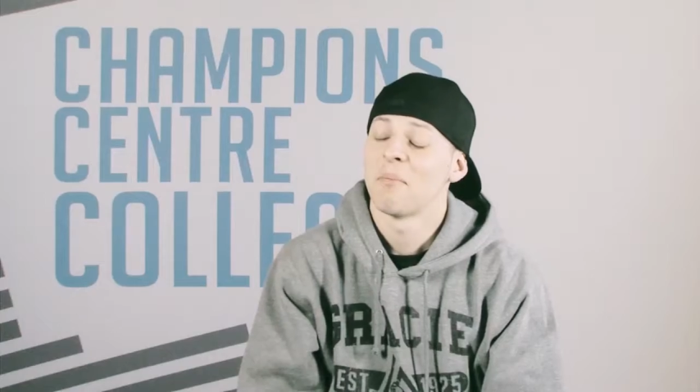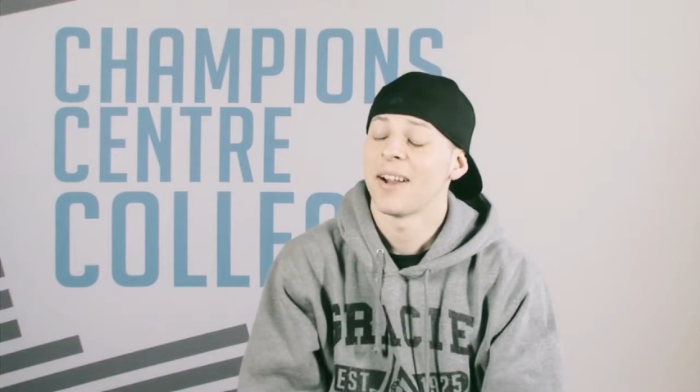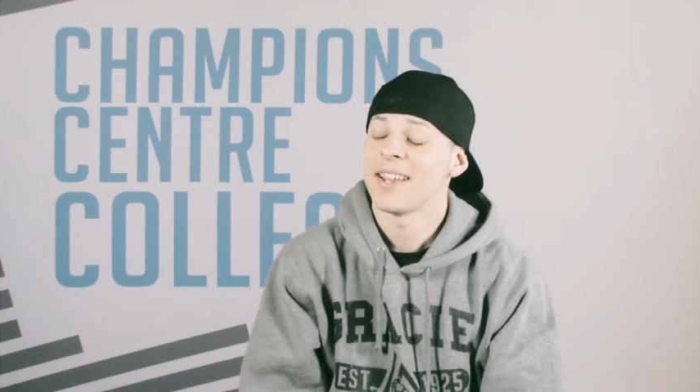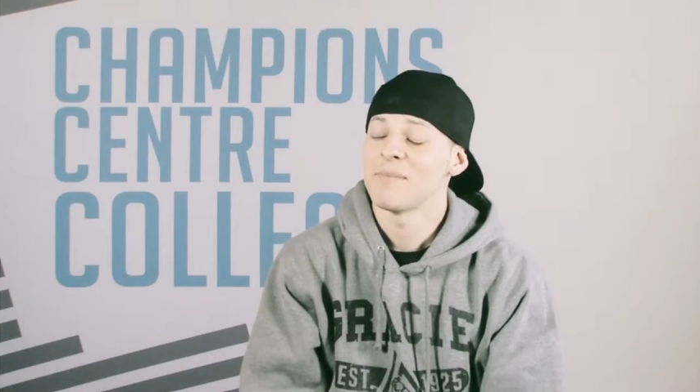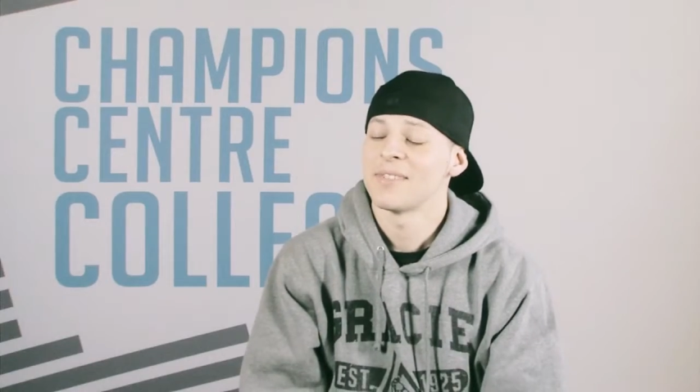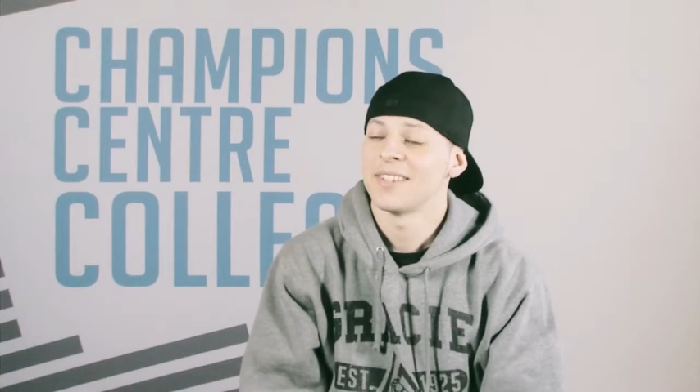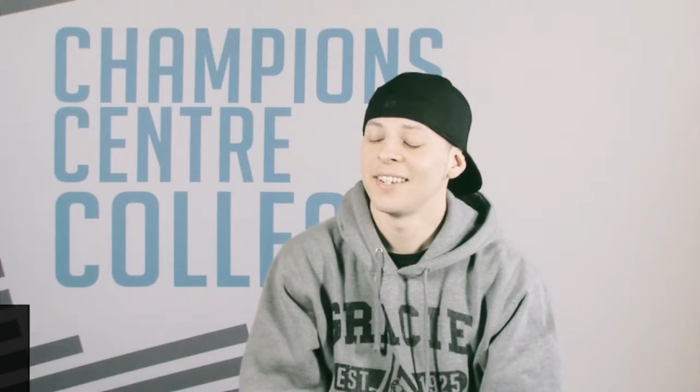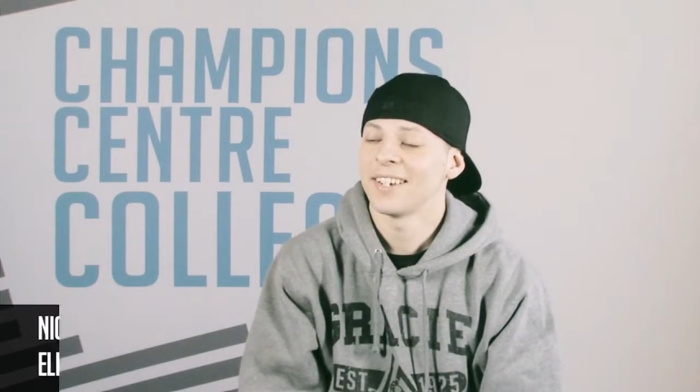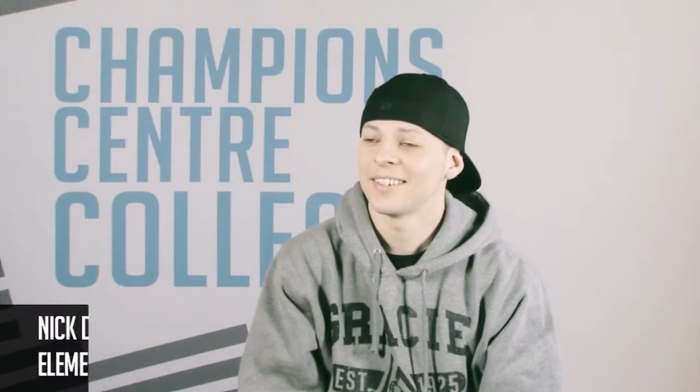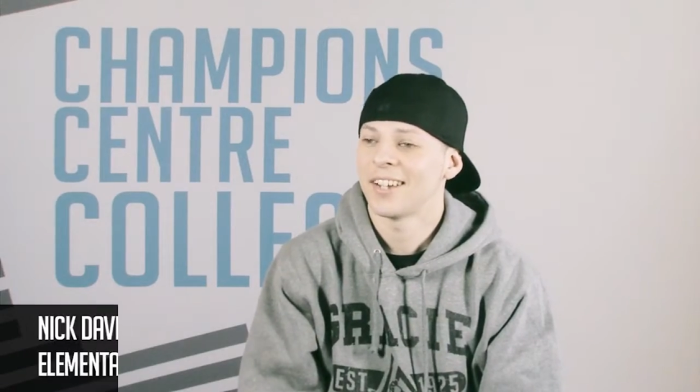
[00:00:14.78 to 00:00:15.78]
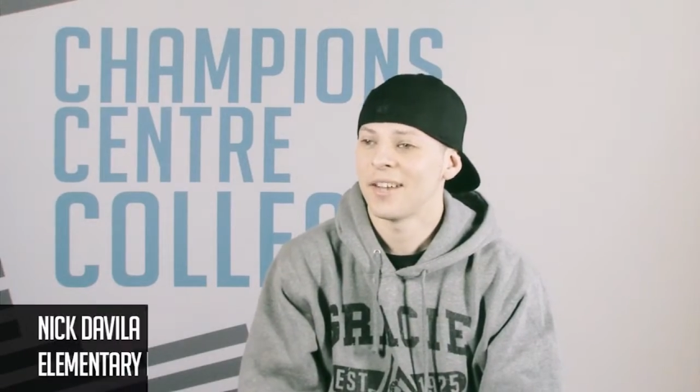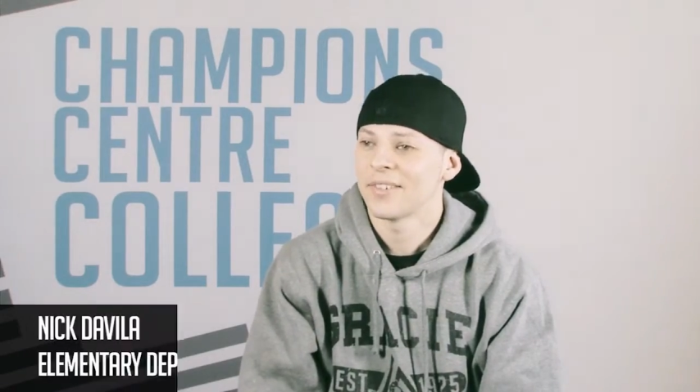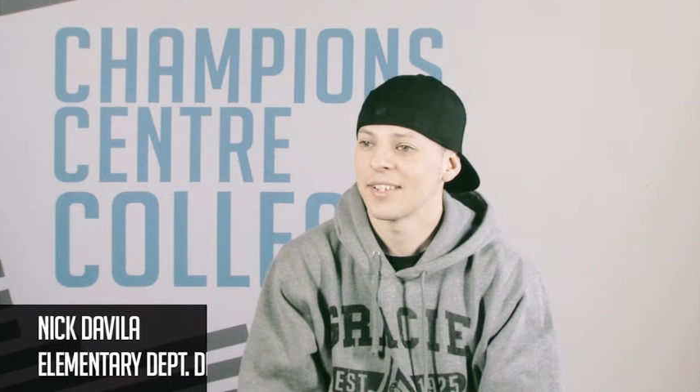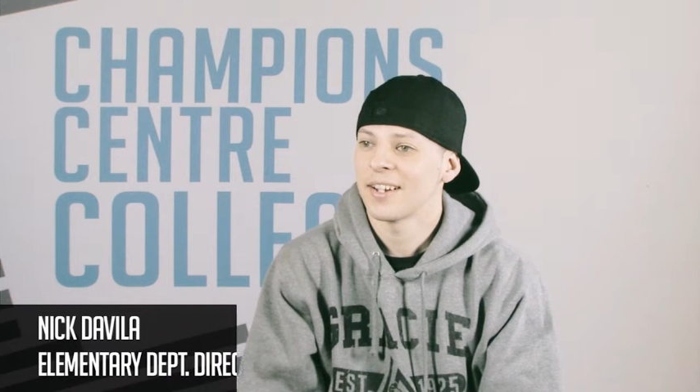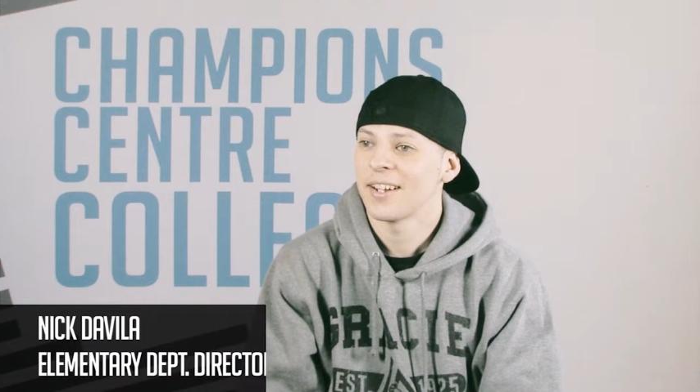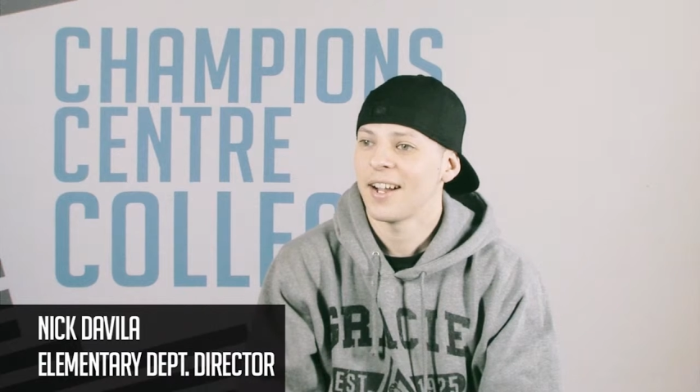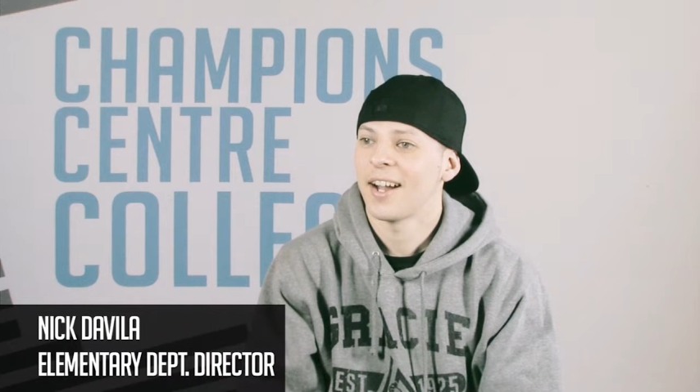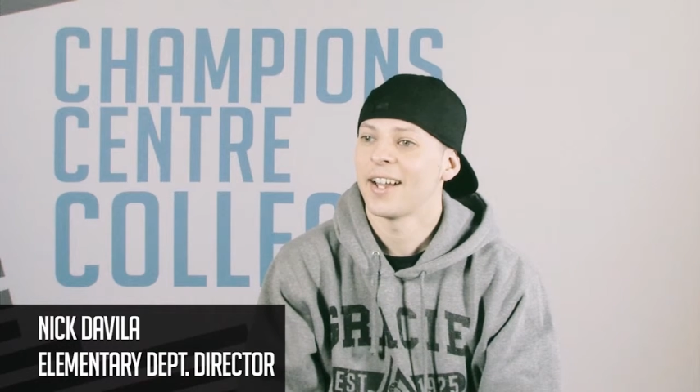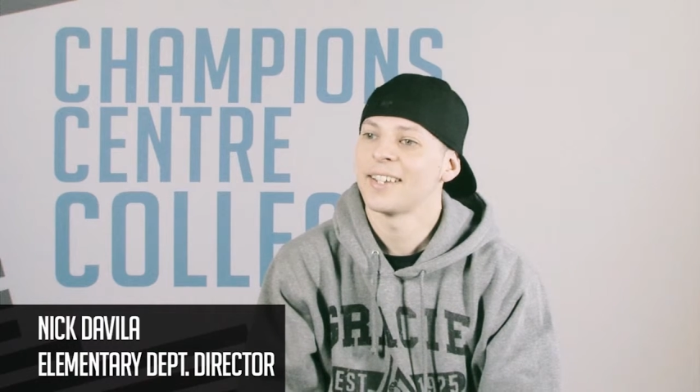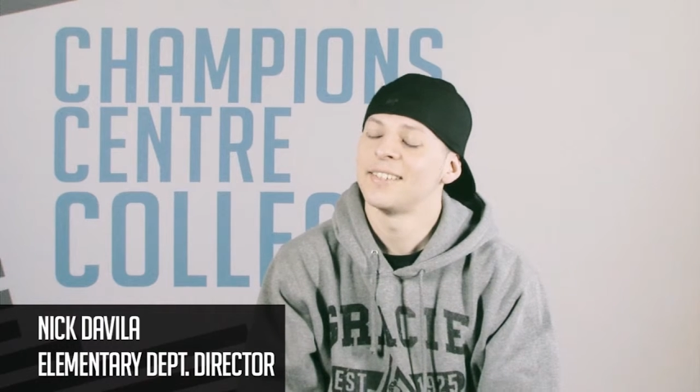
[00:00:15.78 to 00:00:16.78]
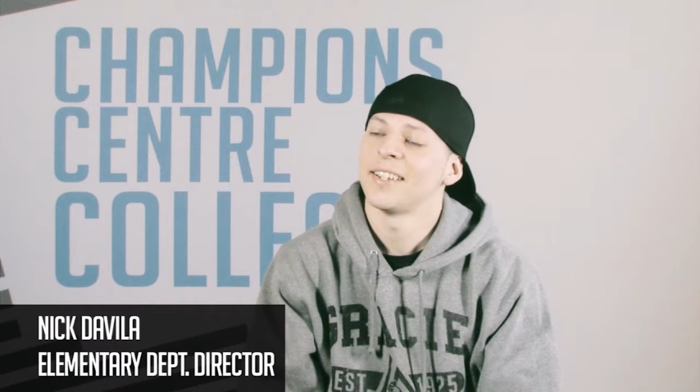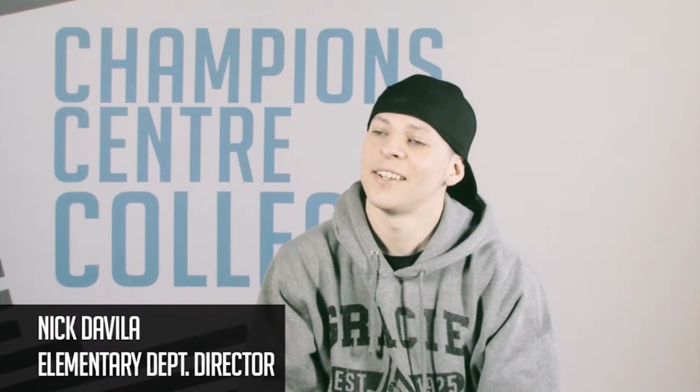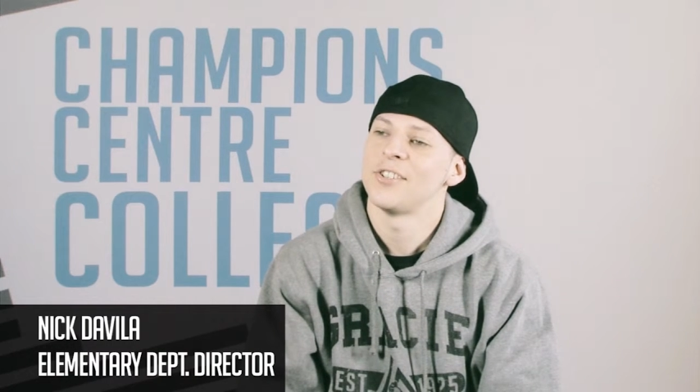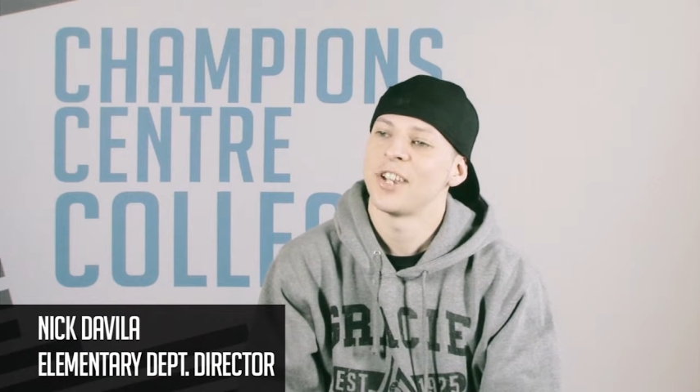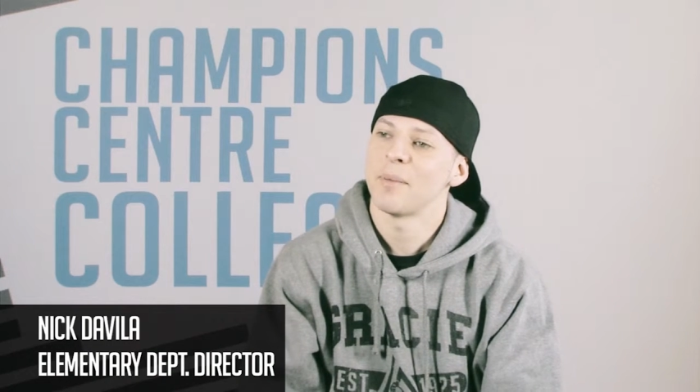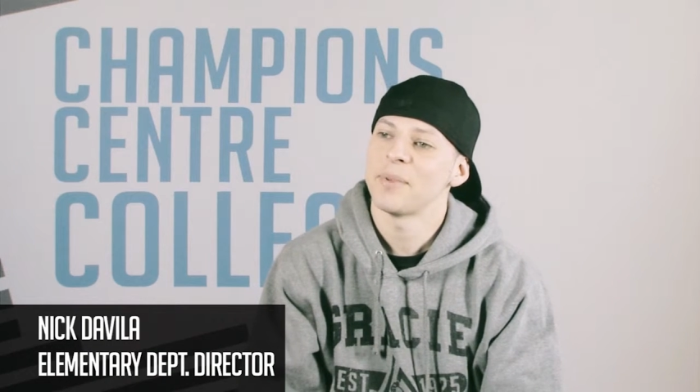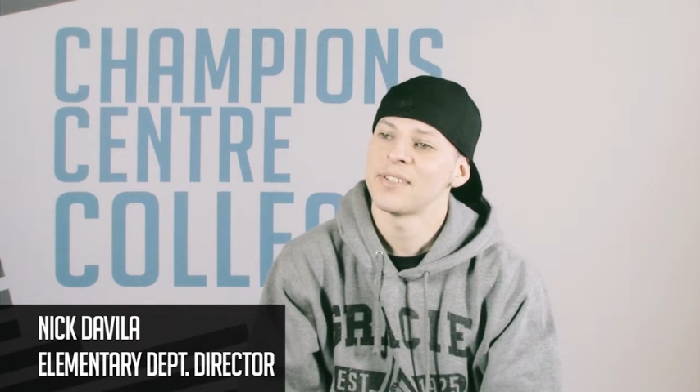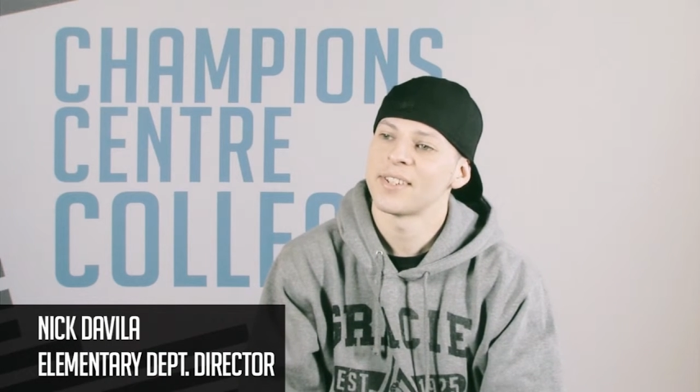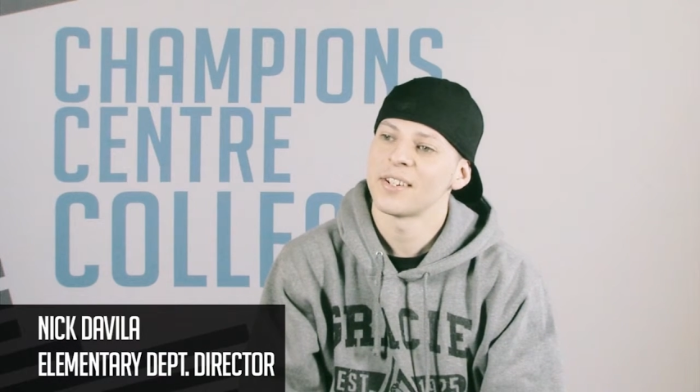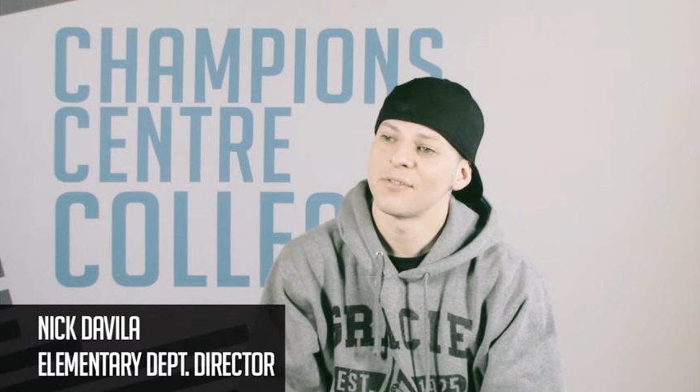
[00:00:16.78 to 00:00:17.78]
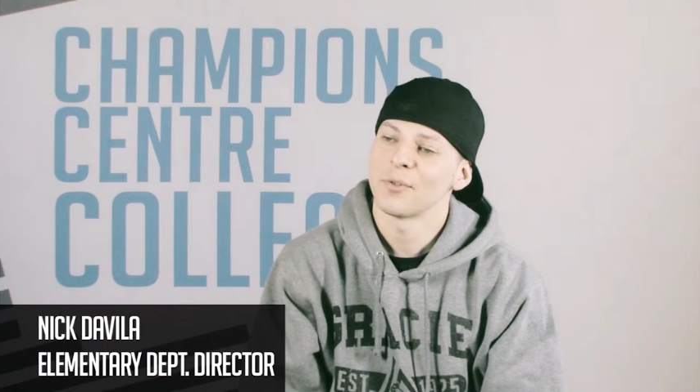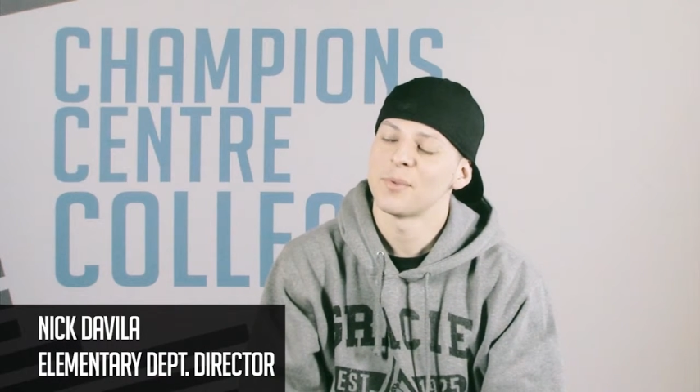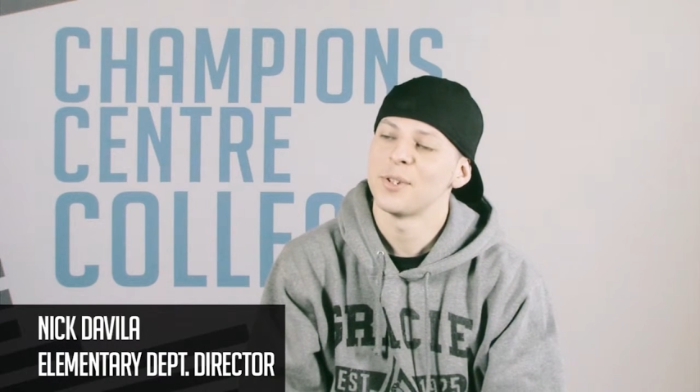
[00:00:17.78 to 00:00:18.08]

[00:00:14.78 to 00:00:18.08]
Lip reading: My name is Nick Davila. I attended Champion Center from